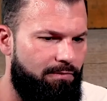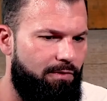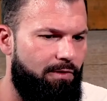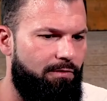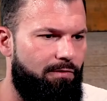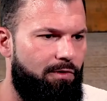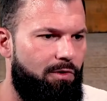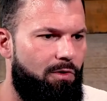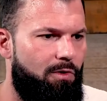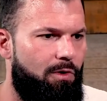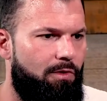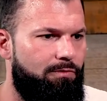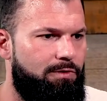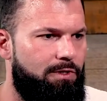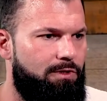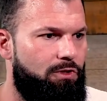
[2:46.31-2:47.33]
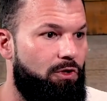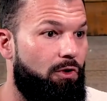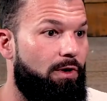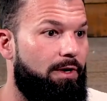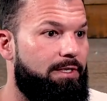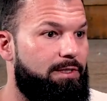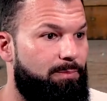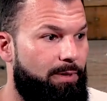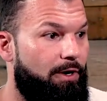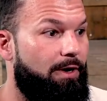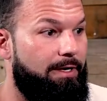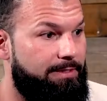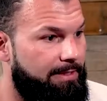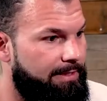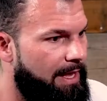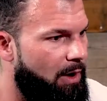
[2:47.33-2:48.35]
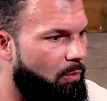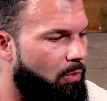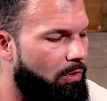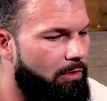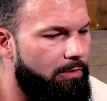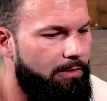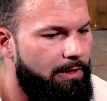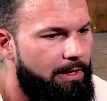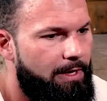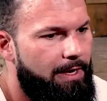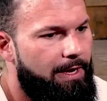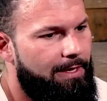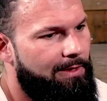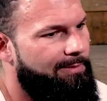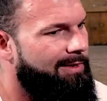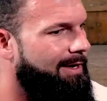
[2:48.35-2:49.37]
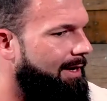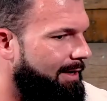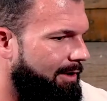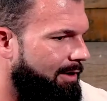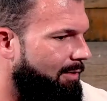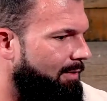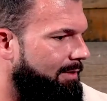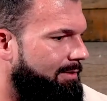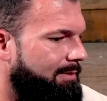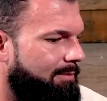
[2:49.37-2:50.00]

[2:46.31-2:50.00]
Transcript: foot view of just your experience in that world, and then we can kind of go into